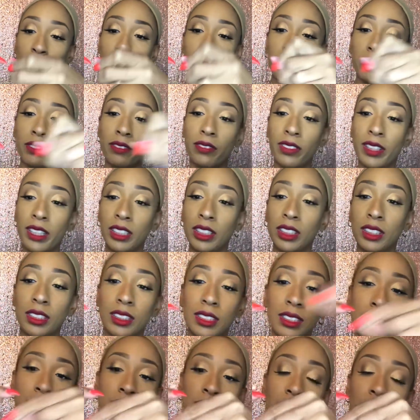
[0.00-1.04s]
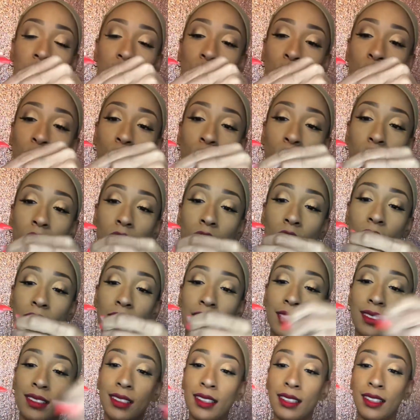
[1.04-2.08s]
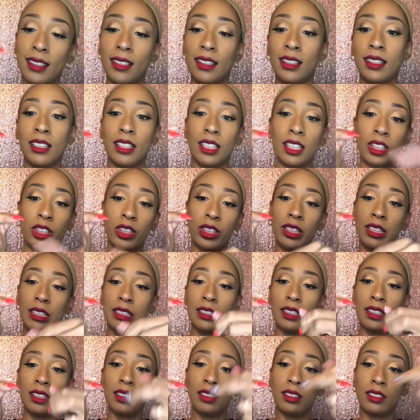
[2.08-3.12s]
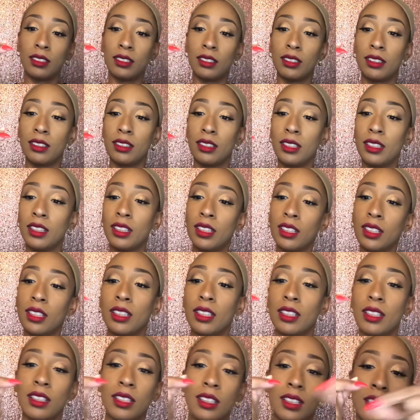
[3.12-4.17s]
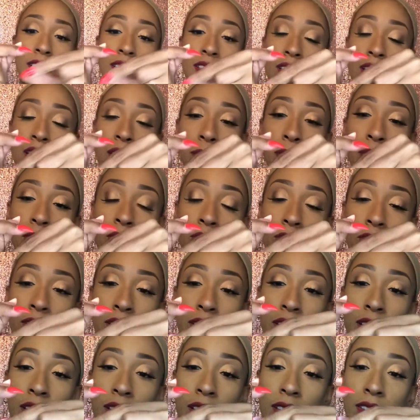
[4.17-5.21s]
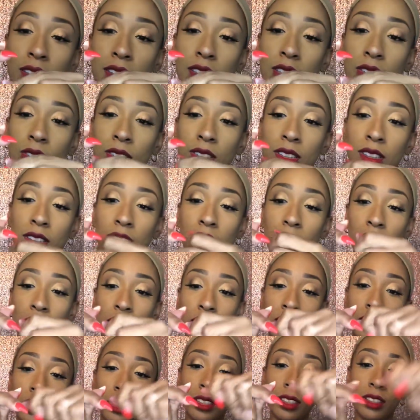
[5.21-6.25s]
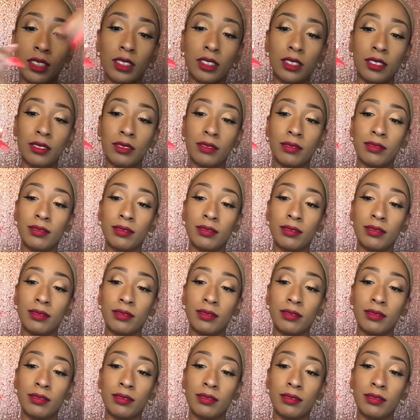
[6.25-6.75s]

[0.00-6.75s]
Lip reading: you're a perfectionist, in case you want to go out looking none other than 10, then I'm gonna go ahead and slow this down for y'all.